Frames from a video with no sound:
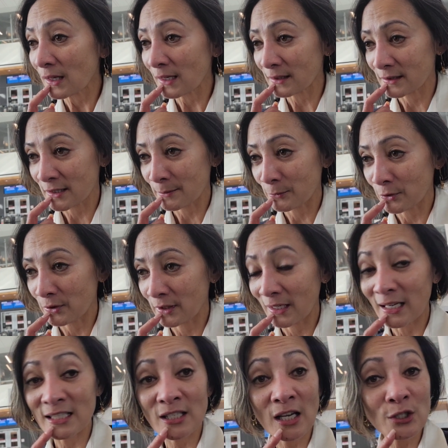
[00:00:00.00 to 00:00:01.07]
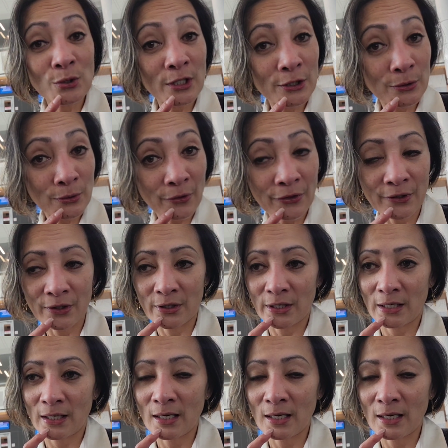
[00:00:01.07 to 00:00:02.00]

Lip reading: o'clock this morning. It's actually 2:30.